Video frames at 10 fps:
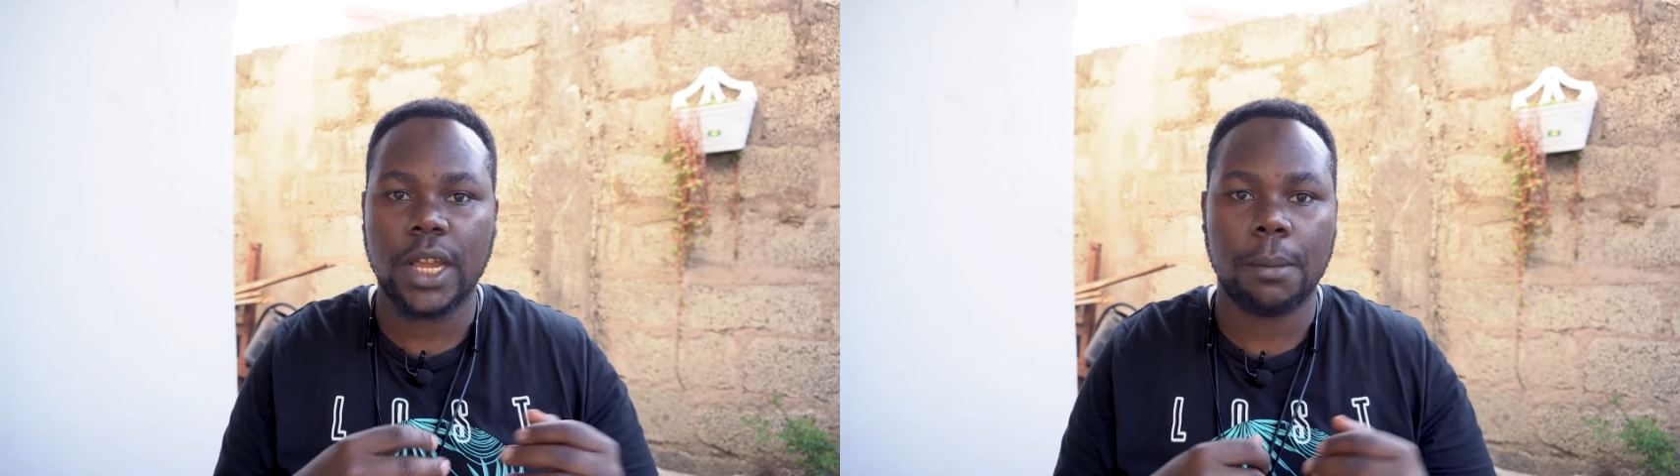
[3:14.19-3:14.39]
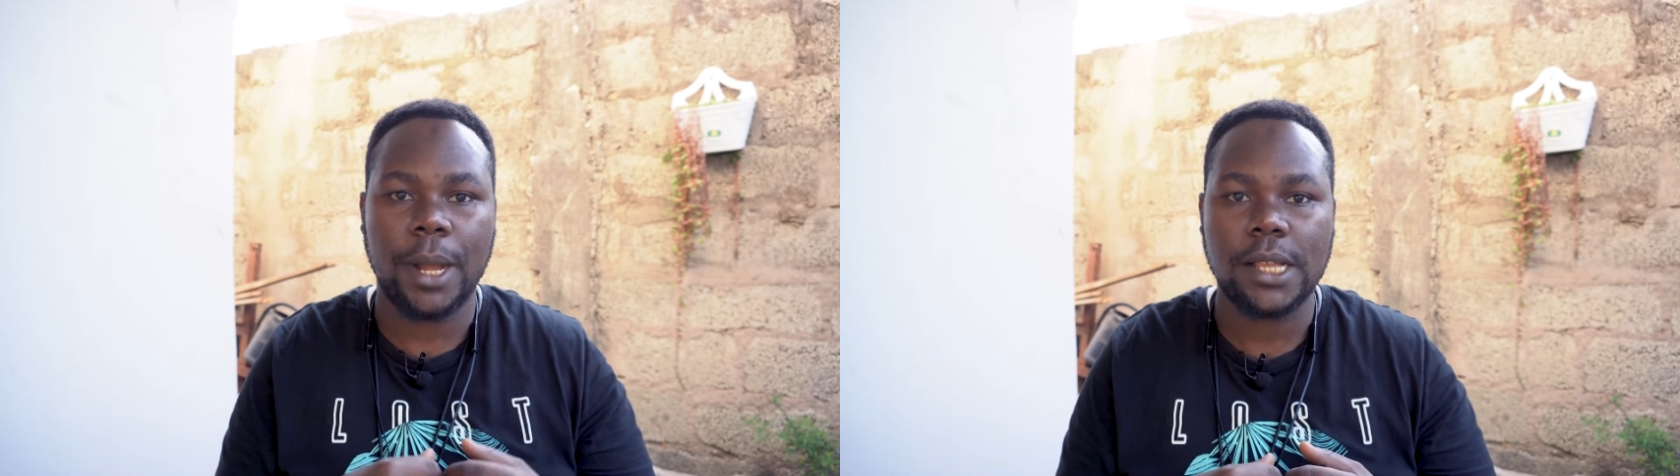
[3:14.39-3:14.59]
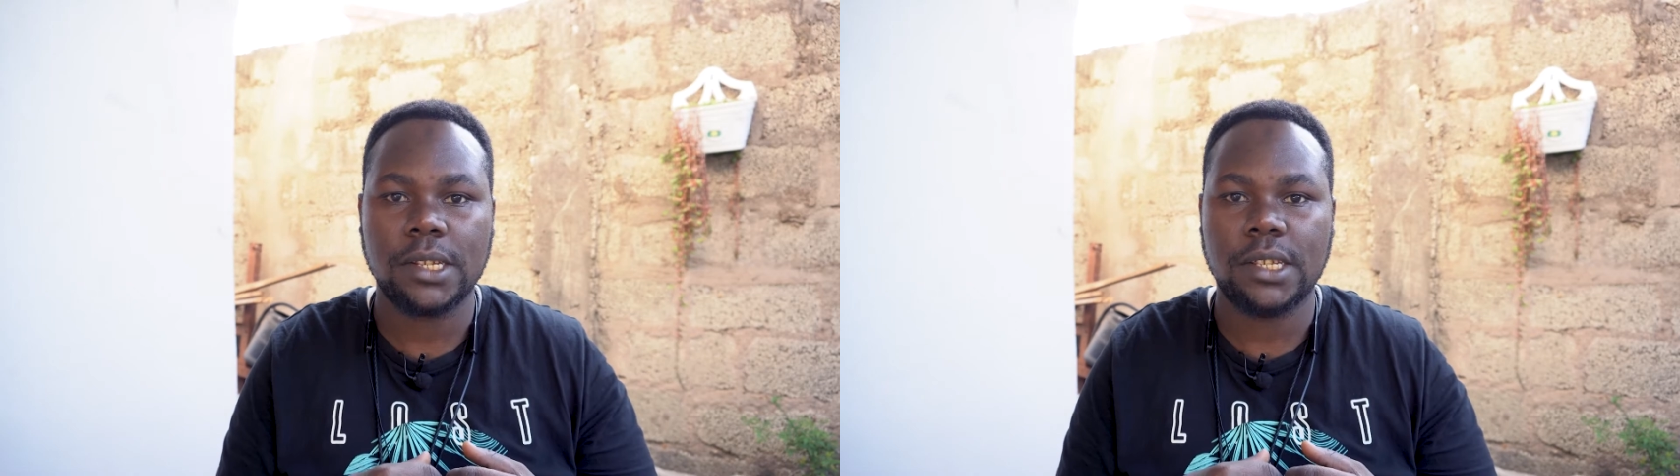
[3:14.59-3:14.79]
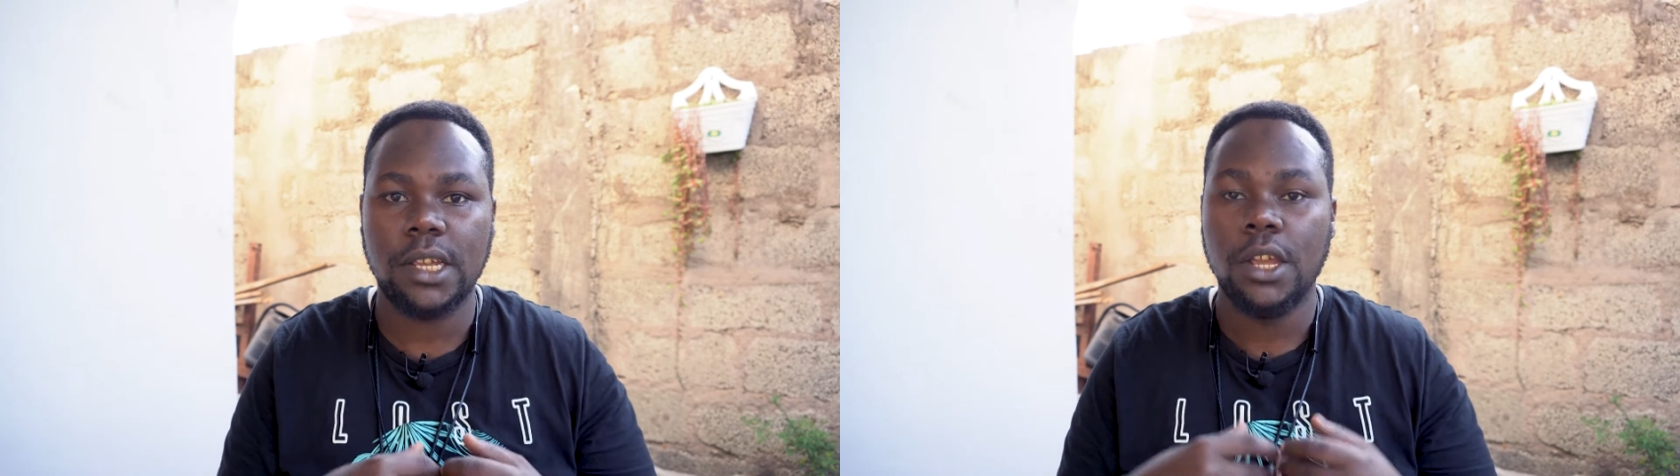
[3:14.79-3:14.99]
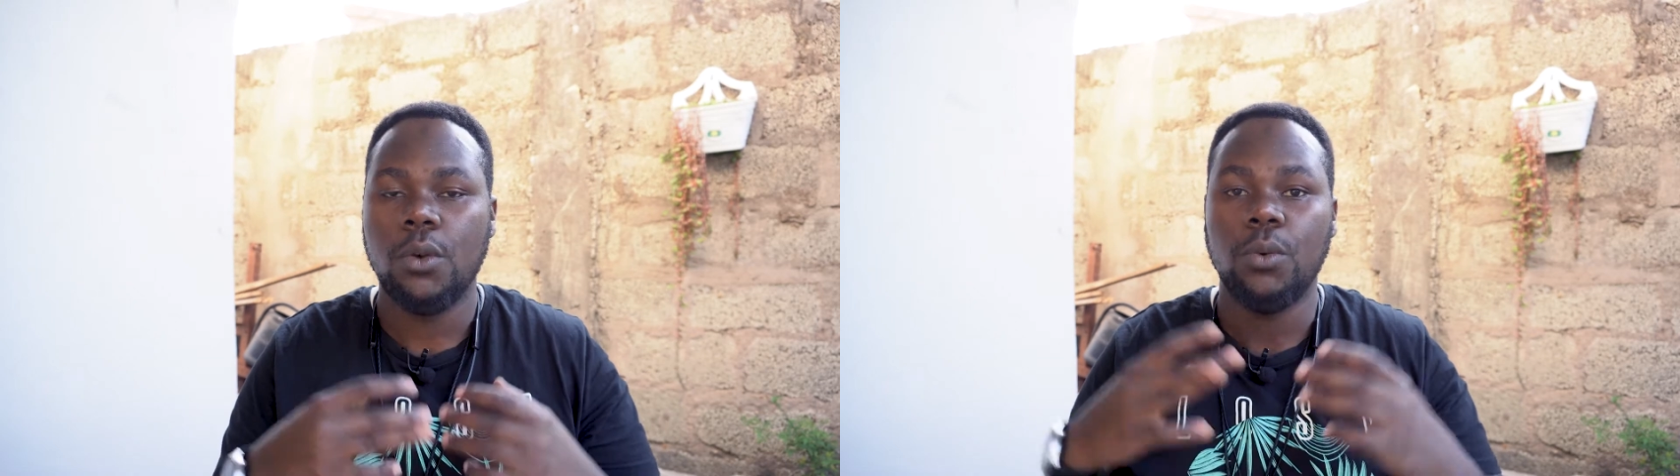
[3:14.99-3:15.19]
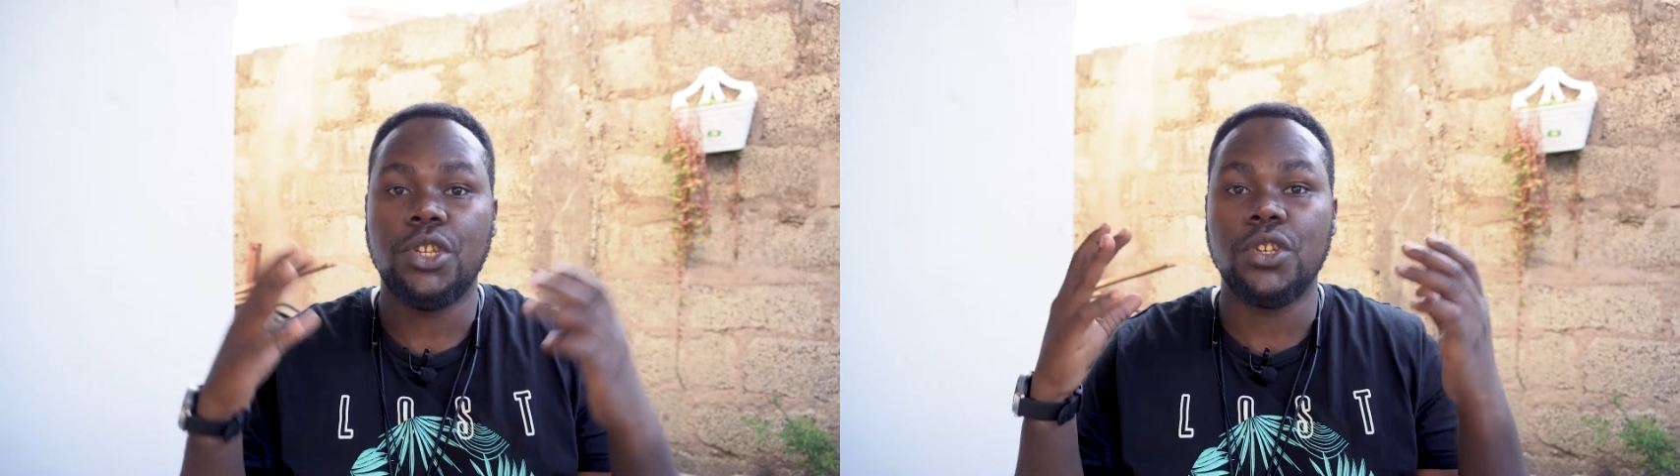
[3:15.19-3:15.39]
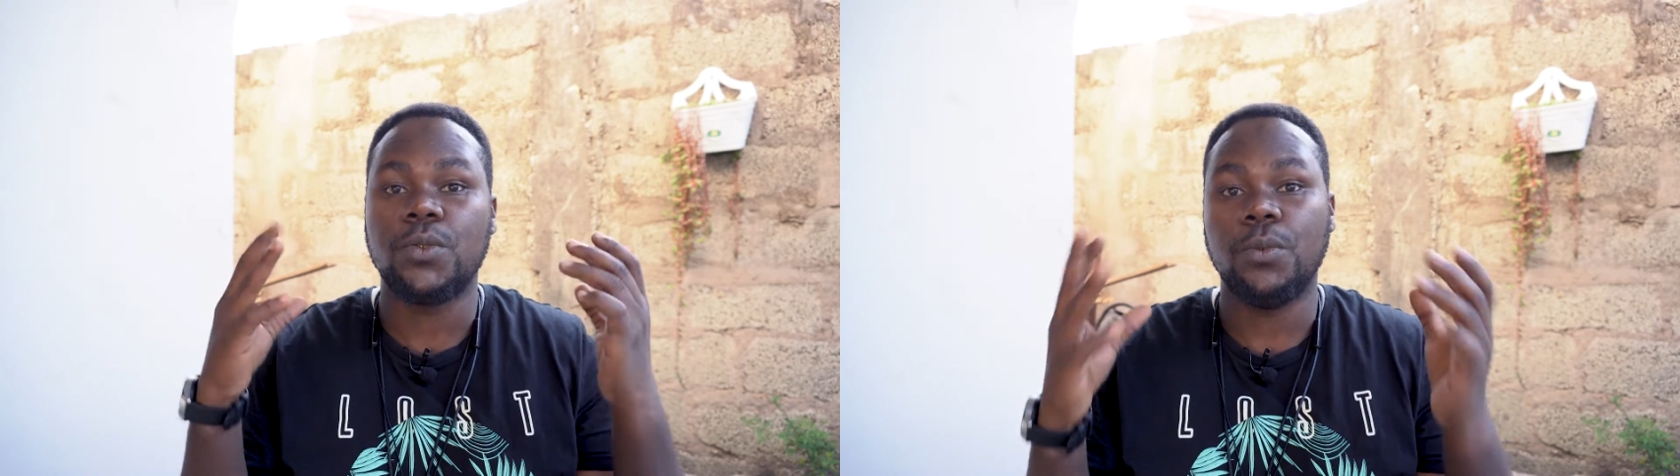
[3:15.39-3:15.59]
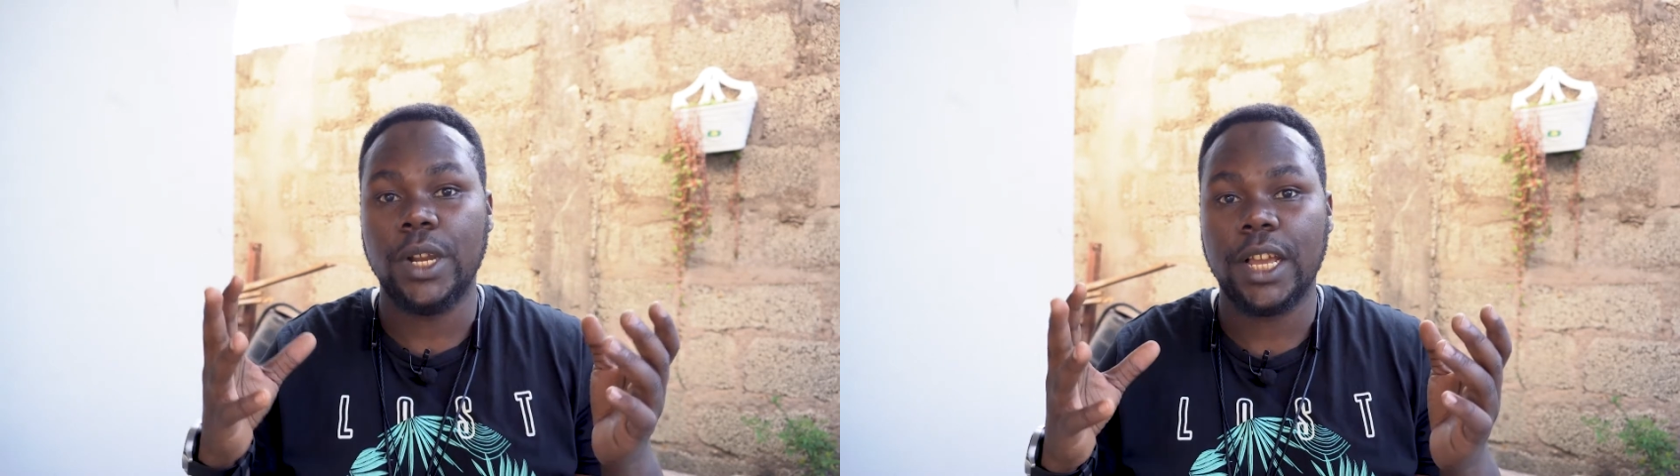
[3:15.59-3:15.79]
capacity, which is
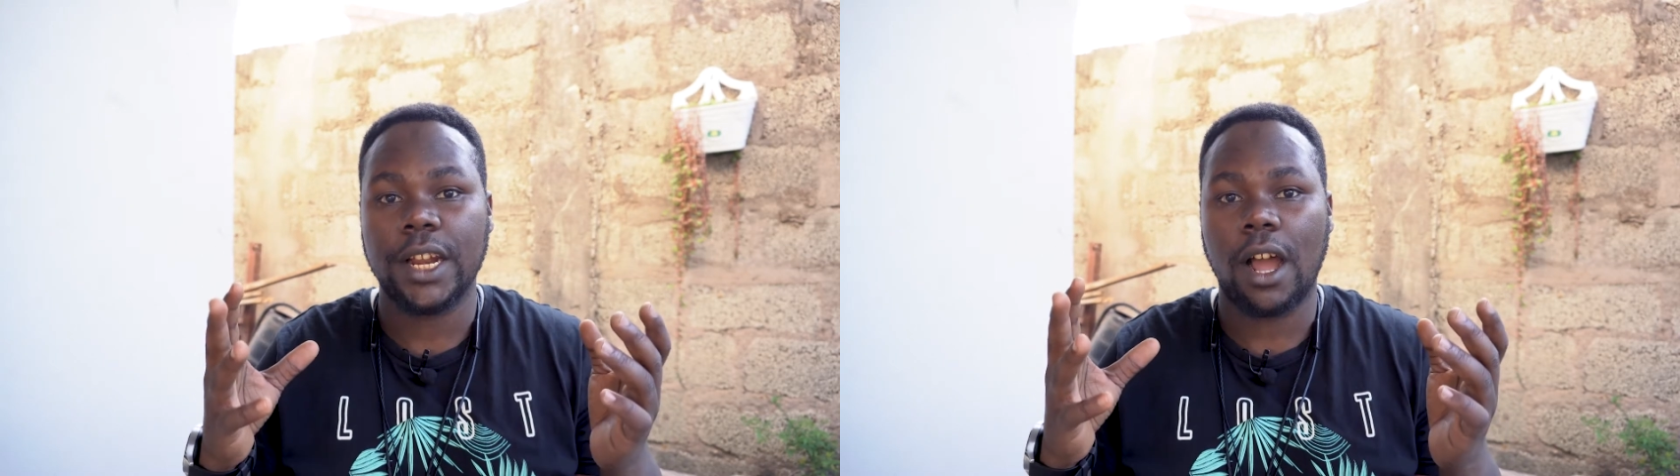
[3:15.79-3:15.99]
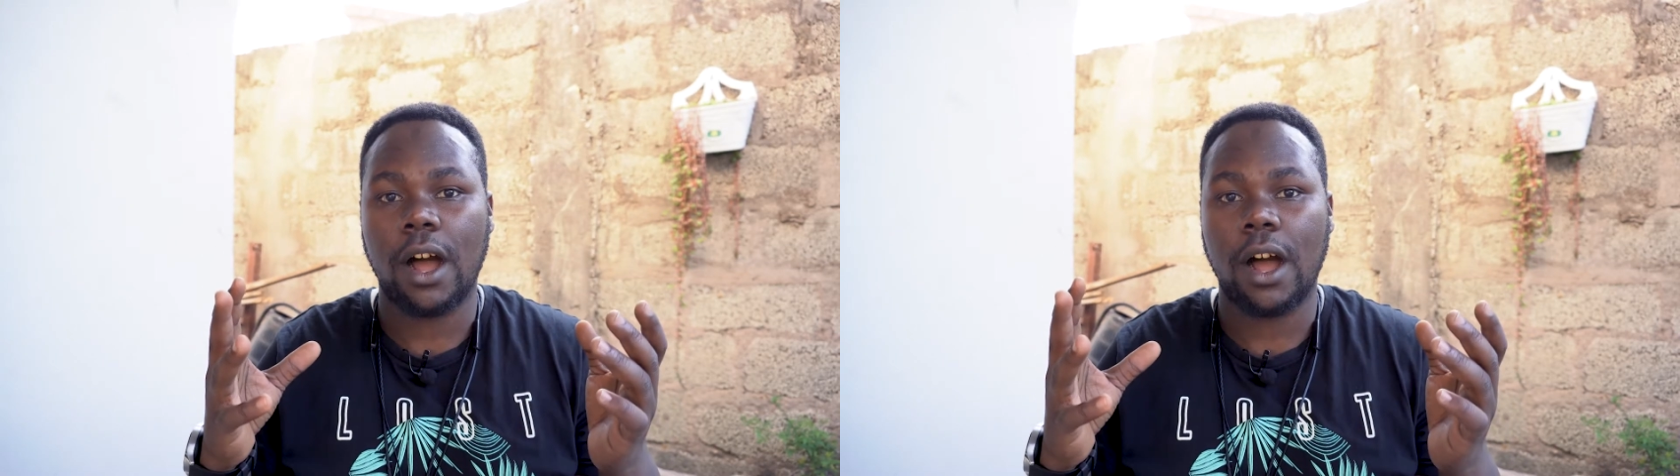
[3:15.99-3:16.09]
really kind of